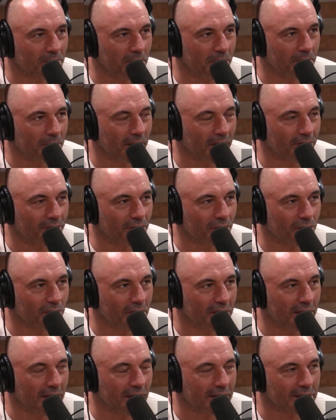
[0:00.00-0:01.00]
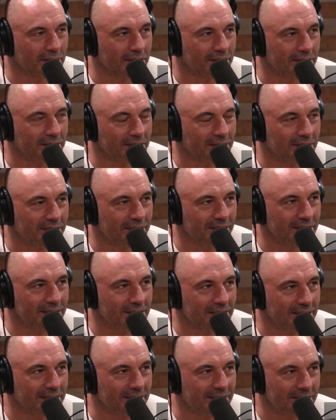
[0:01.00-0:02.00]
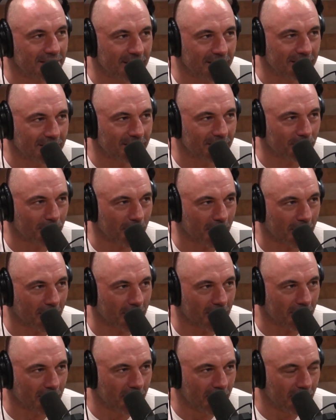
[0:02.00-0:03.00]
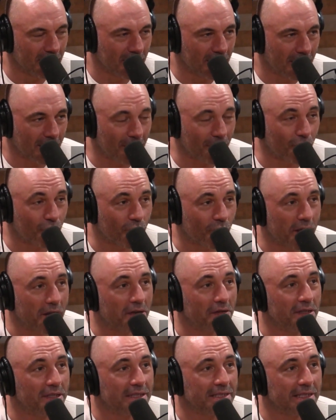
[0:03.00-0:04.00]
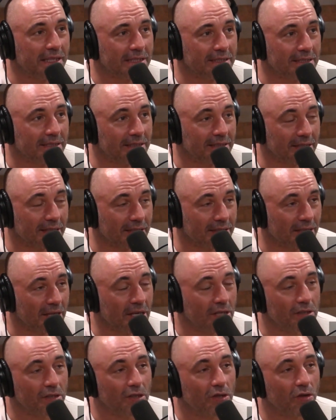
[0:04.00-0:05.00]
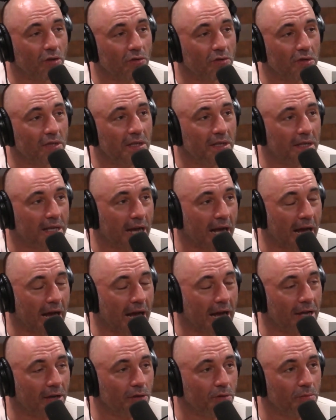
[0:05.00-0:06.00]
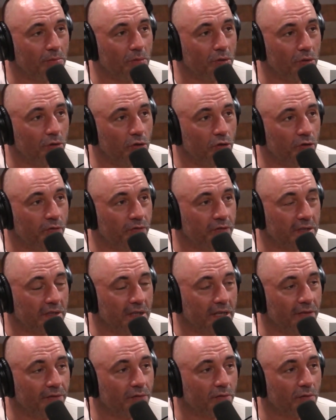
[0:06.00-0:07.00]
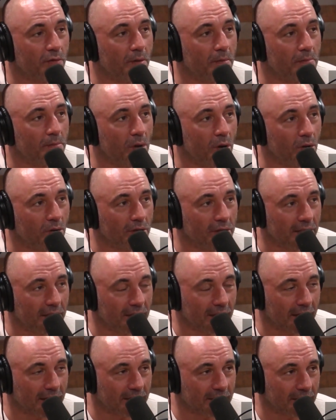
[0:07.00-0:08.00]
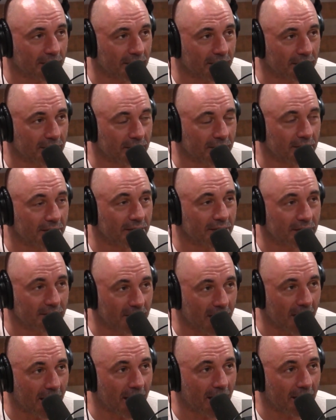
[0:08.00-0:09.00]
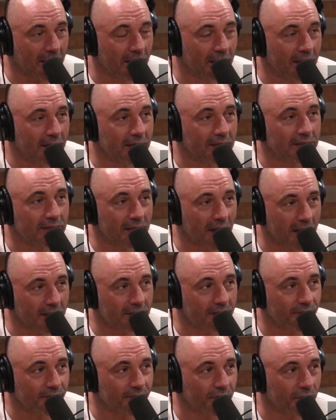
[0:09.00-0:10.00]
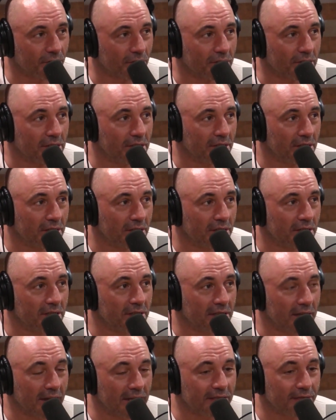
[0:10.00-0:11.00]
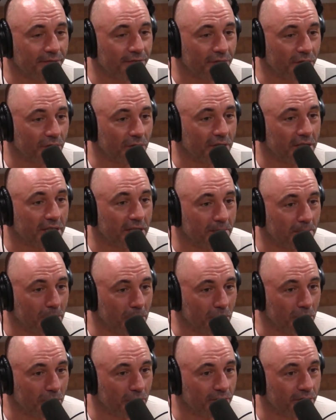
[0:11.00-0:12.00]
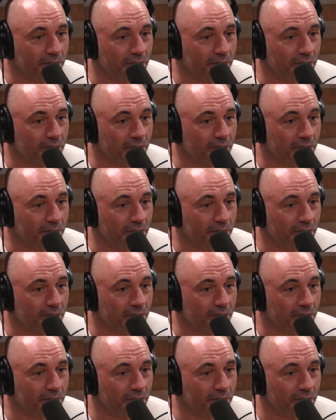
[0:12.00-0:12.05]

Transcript: People have to realize this just didn't exist, man, and rarely does exist. The only guy who moves even remotely like this today is Tyson Fury. Tyson Fury can move.